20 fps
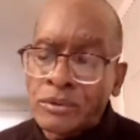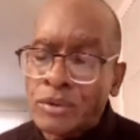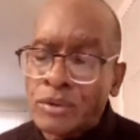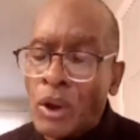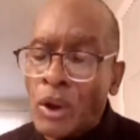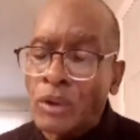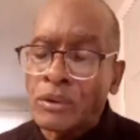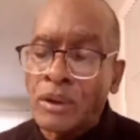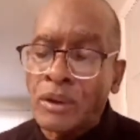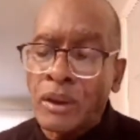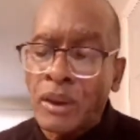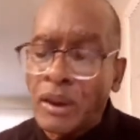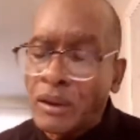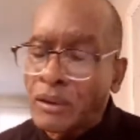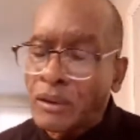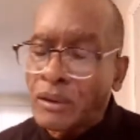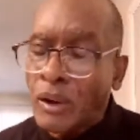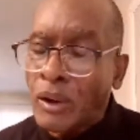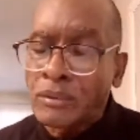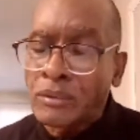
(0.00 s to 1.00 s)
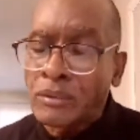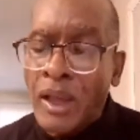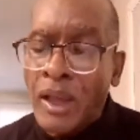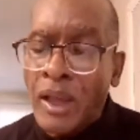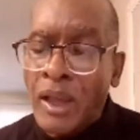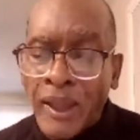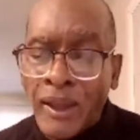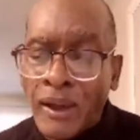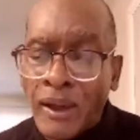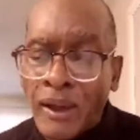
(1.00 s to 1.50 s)
He said he'll think
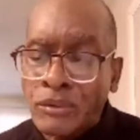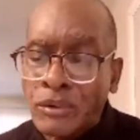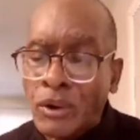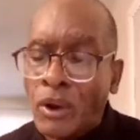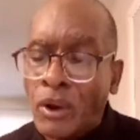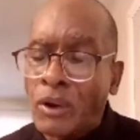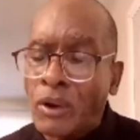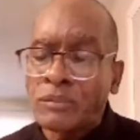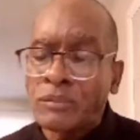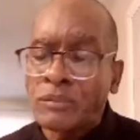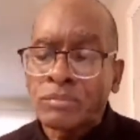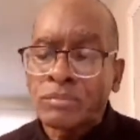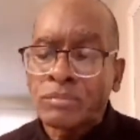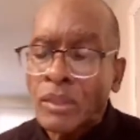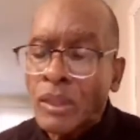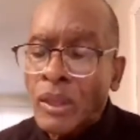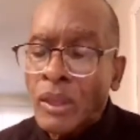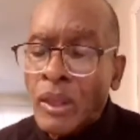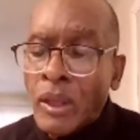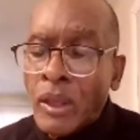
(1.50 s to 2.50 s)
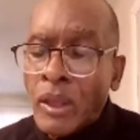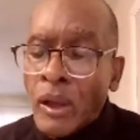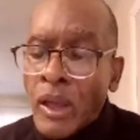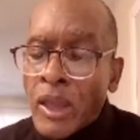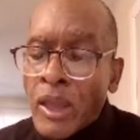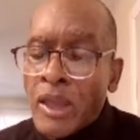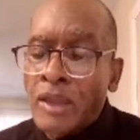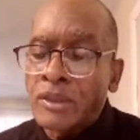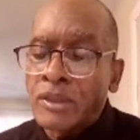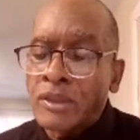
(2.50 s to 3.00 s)
about it. I invited him to
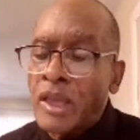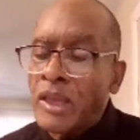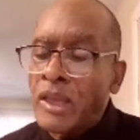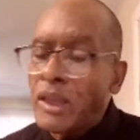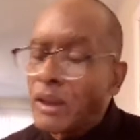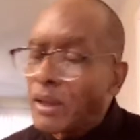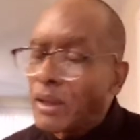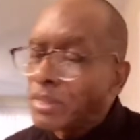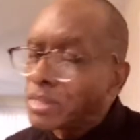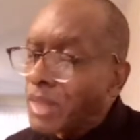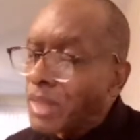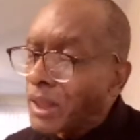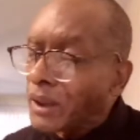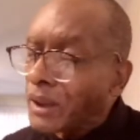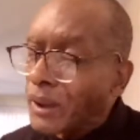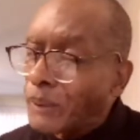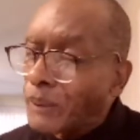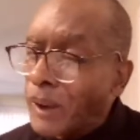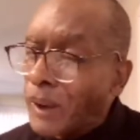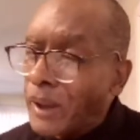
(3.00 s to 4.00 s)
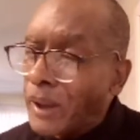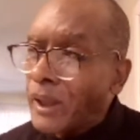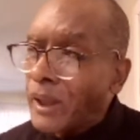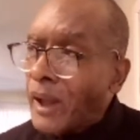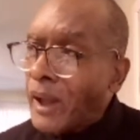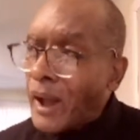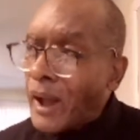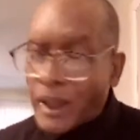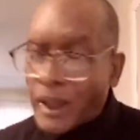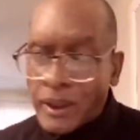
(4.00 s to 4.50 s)
come over, and one
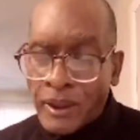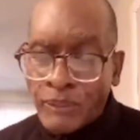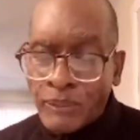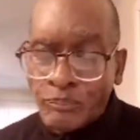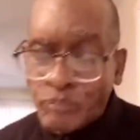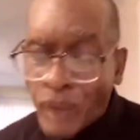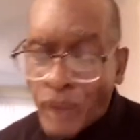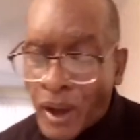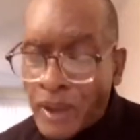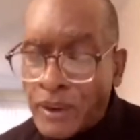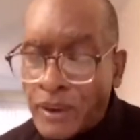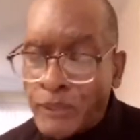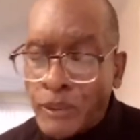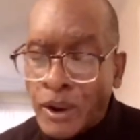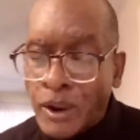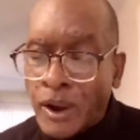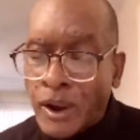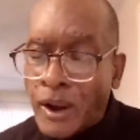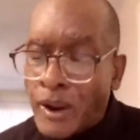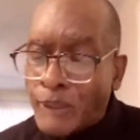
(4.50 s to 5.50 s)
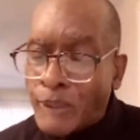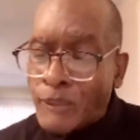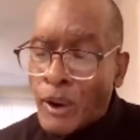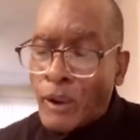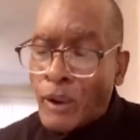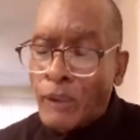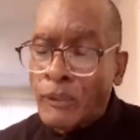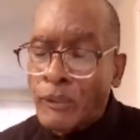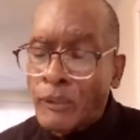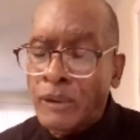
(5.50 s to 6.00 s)
day he said, I'll think
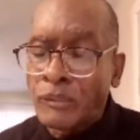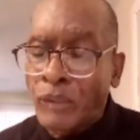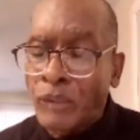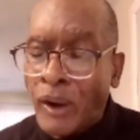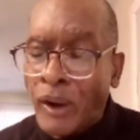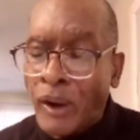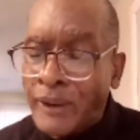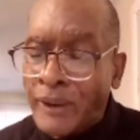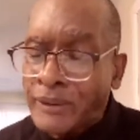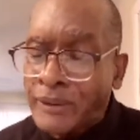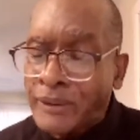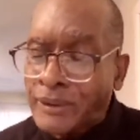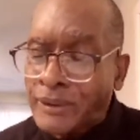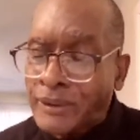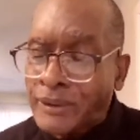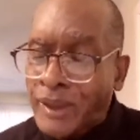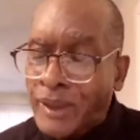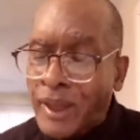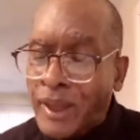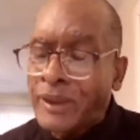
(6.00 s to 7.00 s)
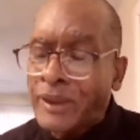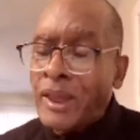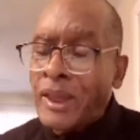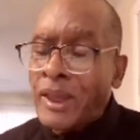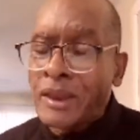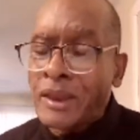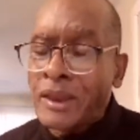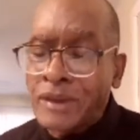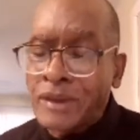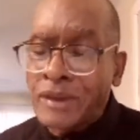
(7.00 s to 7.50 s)
about it, sir.
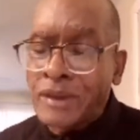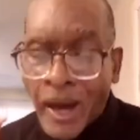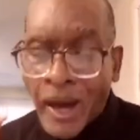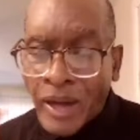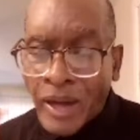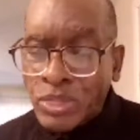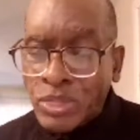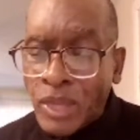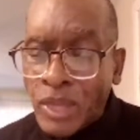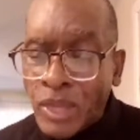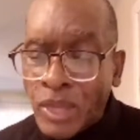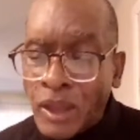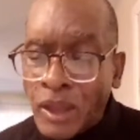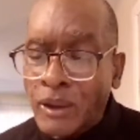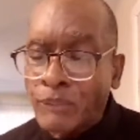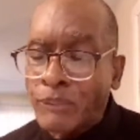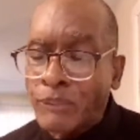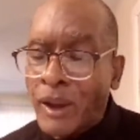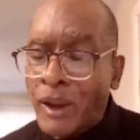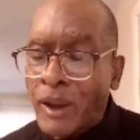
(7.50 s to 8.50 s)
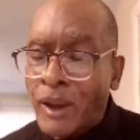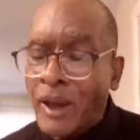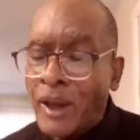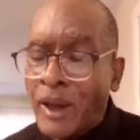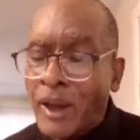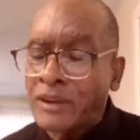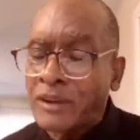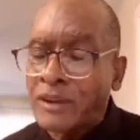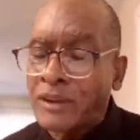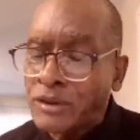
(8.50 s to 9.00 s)
Well, right now I'm going
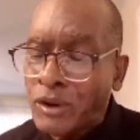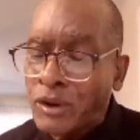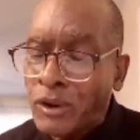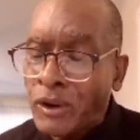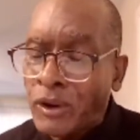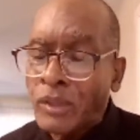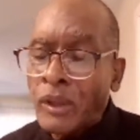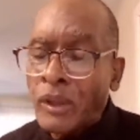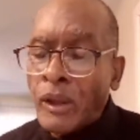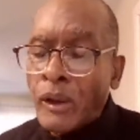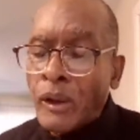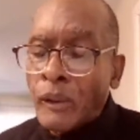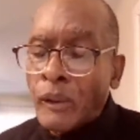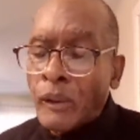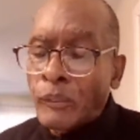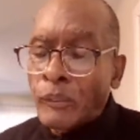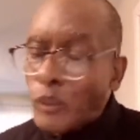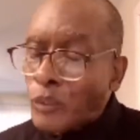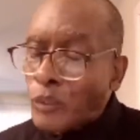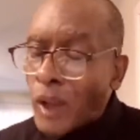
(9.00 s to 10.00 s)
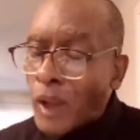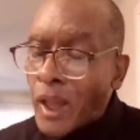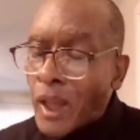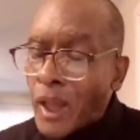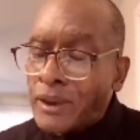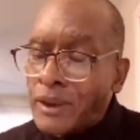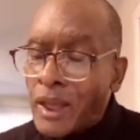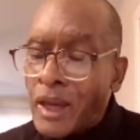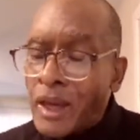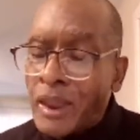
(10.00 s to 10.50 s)
through something. And I
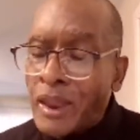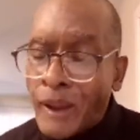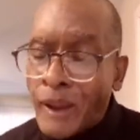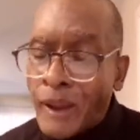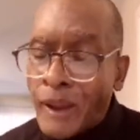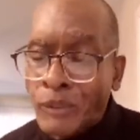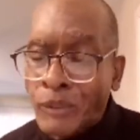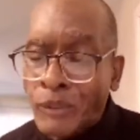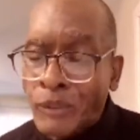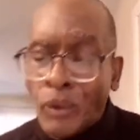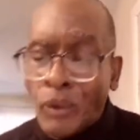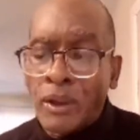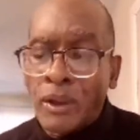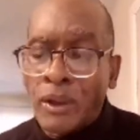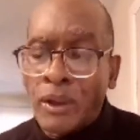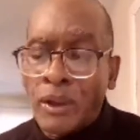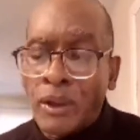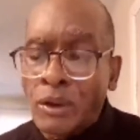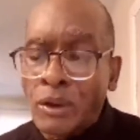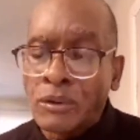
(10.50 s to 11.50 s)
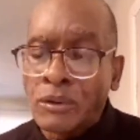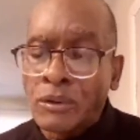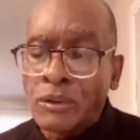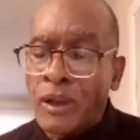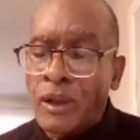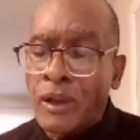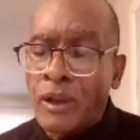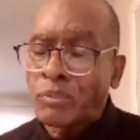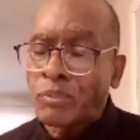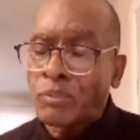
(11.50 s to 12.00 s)
looked at the young man.
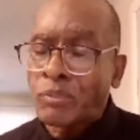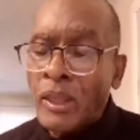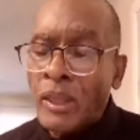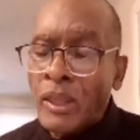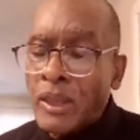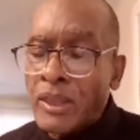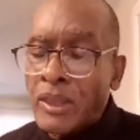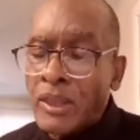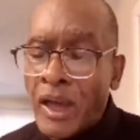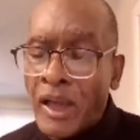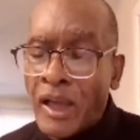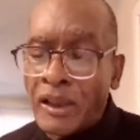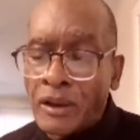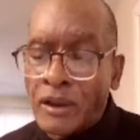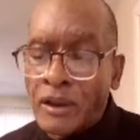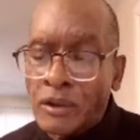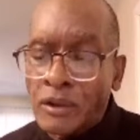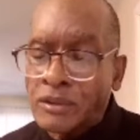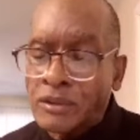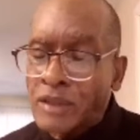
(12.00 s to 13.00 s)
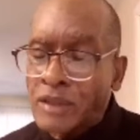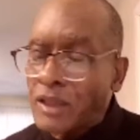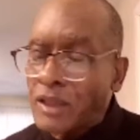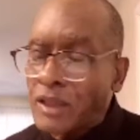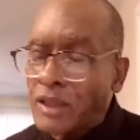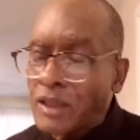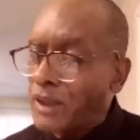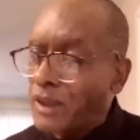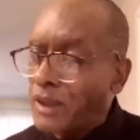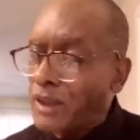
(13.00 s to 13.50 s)
He told me my
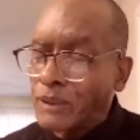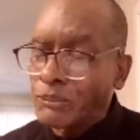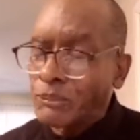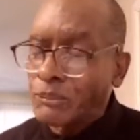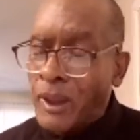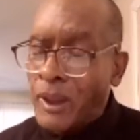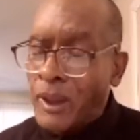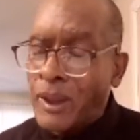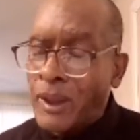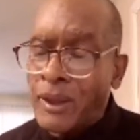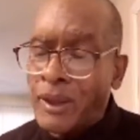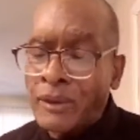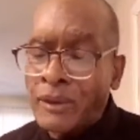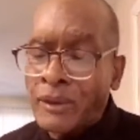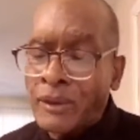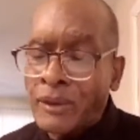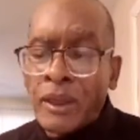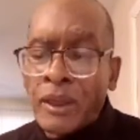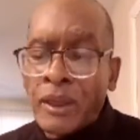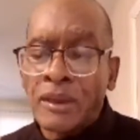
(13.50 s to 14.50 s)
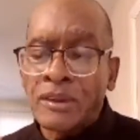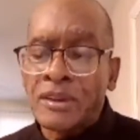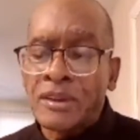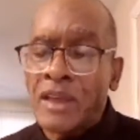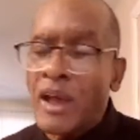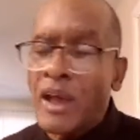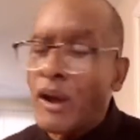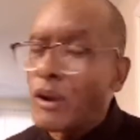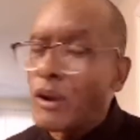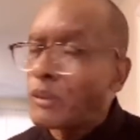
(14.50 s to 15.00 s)
mother and father turned their
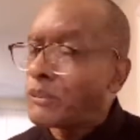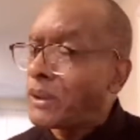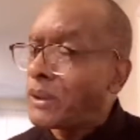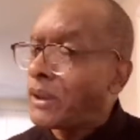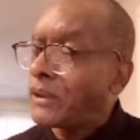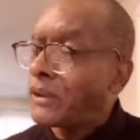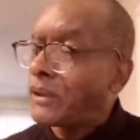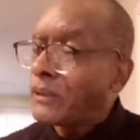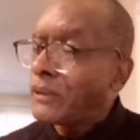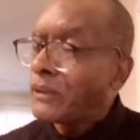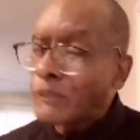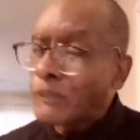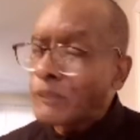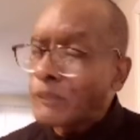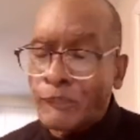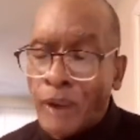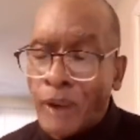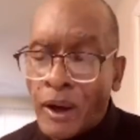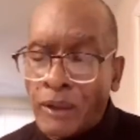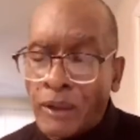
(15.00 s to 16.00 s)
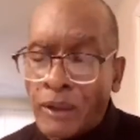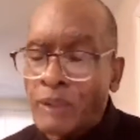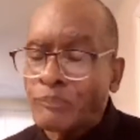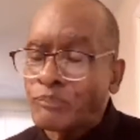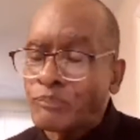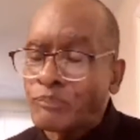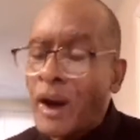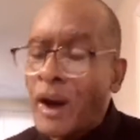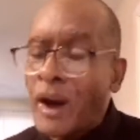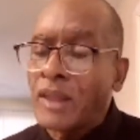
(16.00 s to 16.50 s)
back. They backed on
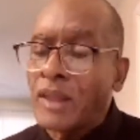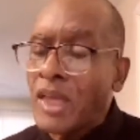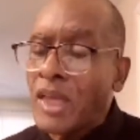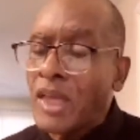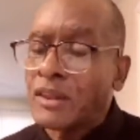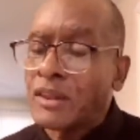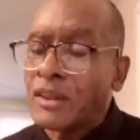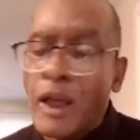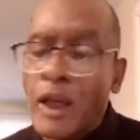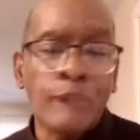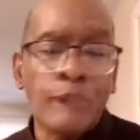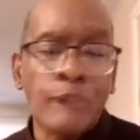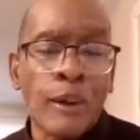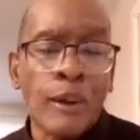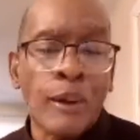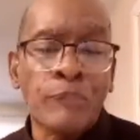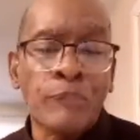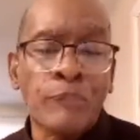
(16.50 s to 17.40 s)
me and I brought my sister.